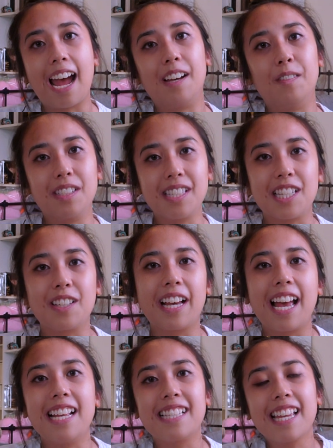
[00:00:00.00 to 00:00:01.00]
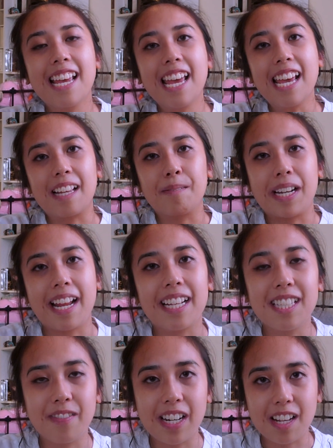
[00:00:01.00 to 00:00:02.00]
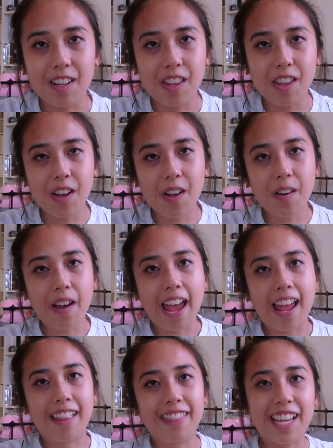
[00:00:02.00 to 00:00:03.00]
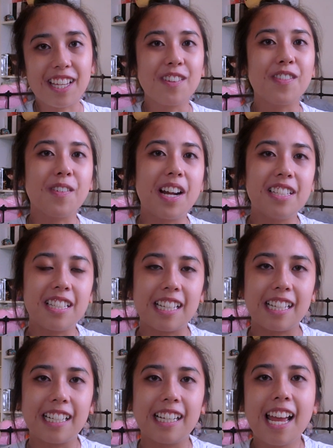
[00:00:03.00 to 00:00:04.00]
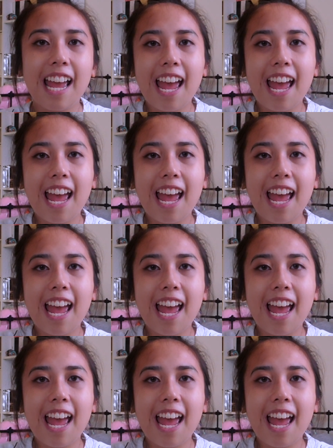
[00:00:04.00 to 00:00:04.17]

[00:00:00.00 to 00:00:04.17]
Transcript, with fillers: I will see you guys in my next video though, and thank you for watching.